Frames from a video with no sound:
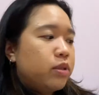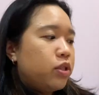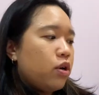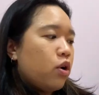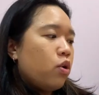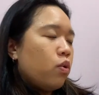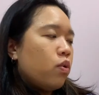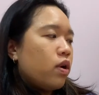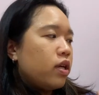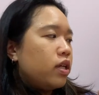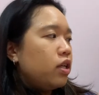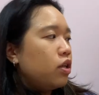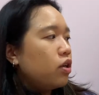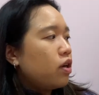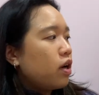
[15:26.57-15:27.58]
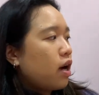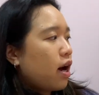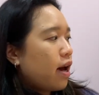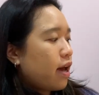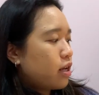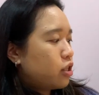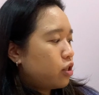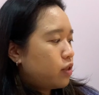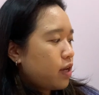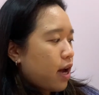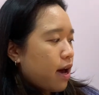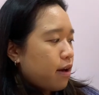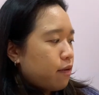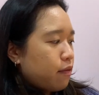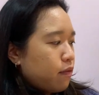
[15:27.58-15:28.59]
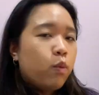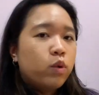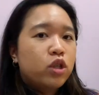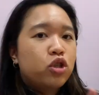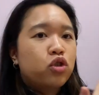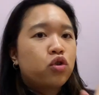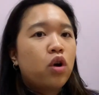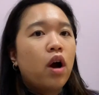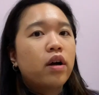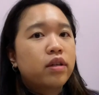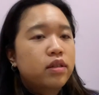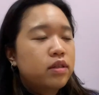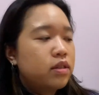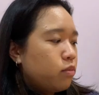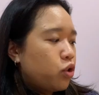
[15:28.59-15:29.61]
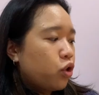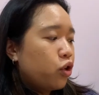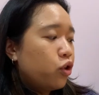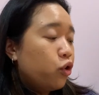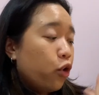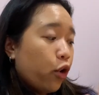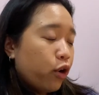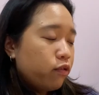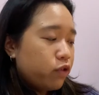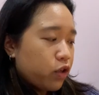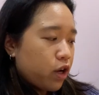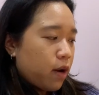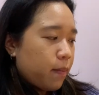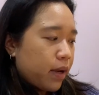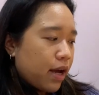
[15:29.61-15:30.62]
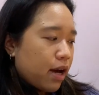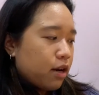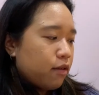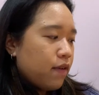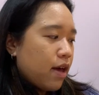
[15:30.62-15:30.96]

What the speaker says: So here I just have which trunks certain nerves are coming out of,